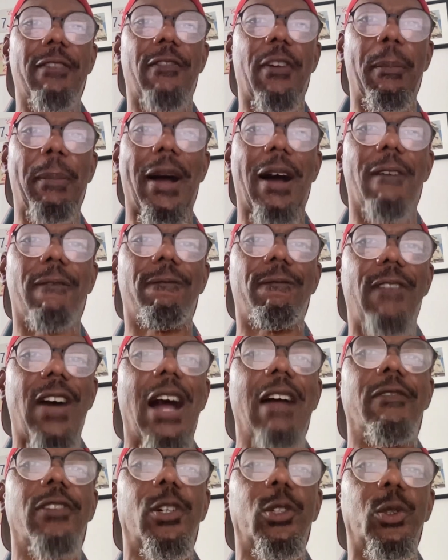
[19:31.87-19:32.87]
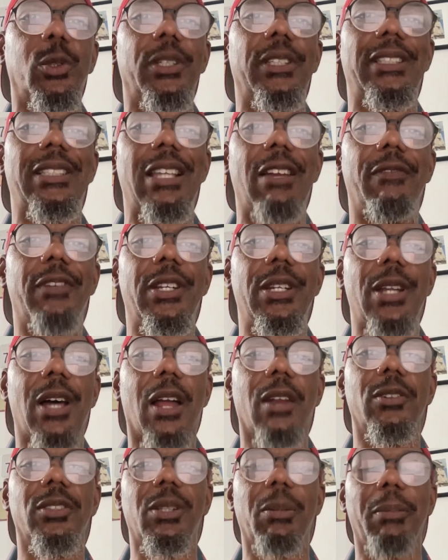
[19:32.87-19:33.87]
of about
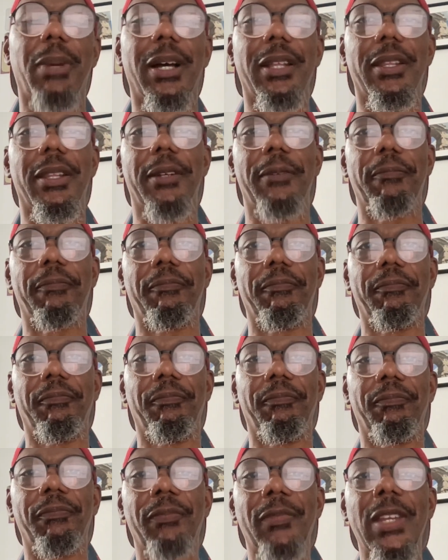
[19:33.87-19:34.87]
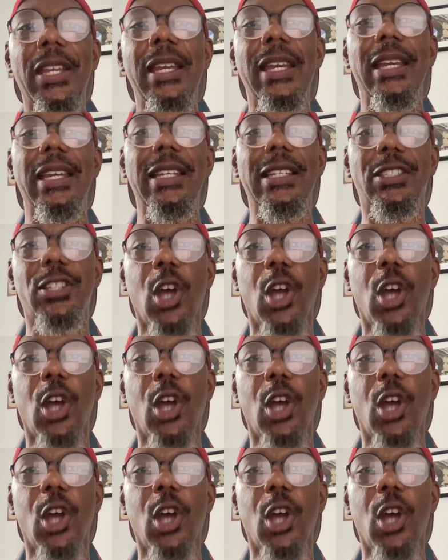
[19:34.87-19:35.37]
$570 a month. In